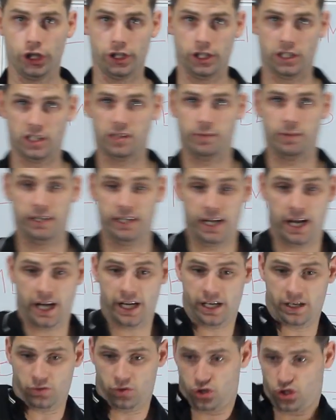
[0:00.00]
into
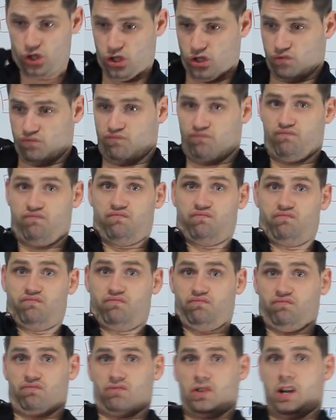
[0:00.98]
spaghetti. It was just
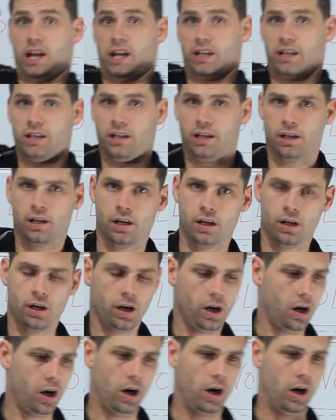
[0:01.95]
like,
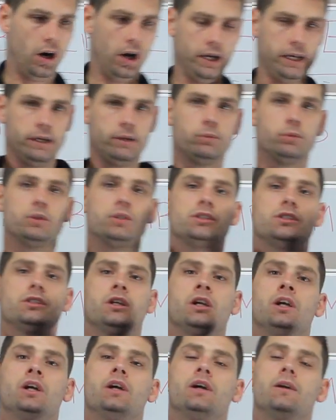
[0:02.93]
it was
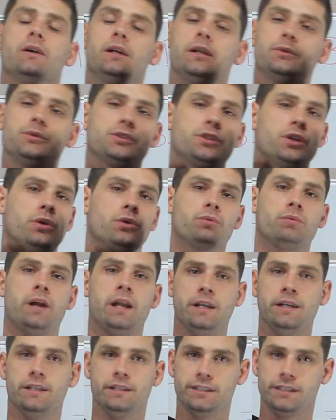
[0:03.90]

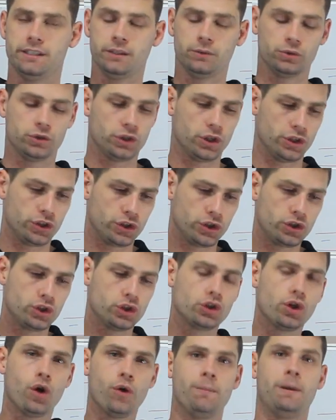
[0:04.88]
horrendous. It was just
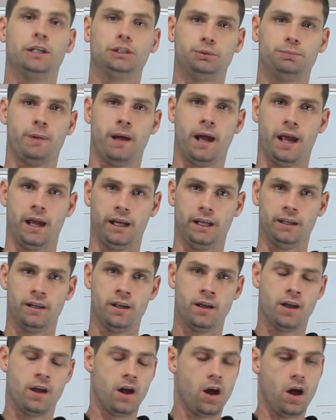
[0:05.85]
so much pain.
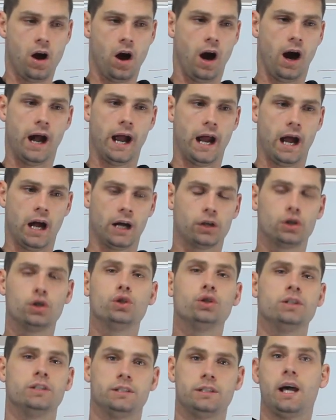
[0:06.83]
I
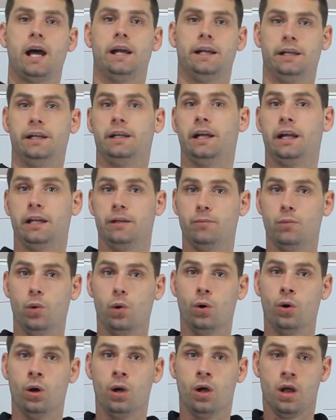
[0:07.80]
couldn't take it
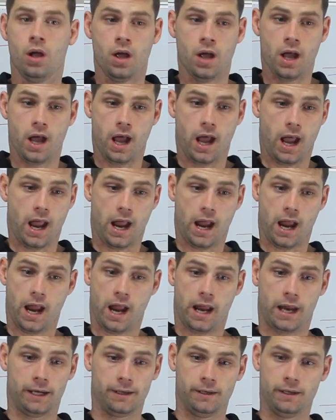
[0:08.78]
anymore.
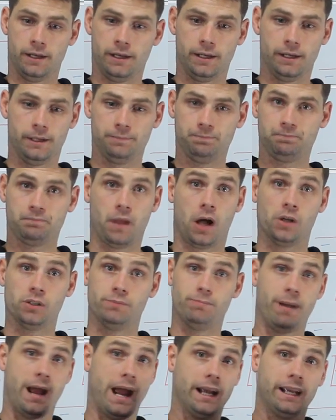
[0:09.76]
And I was
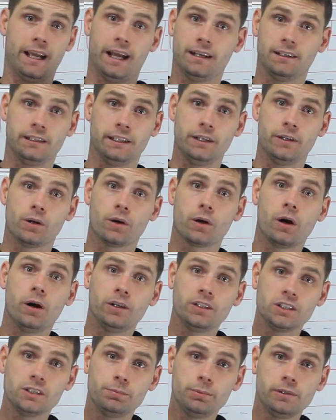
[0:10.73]
back at Leonora
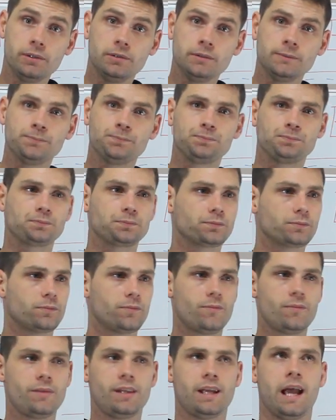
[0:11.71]
Hospital,
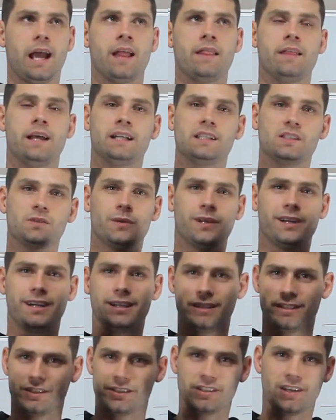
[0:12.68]
and that's when
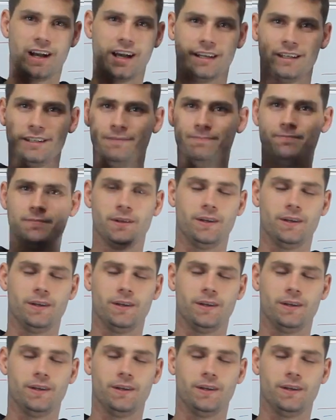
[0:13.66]
I decided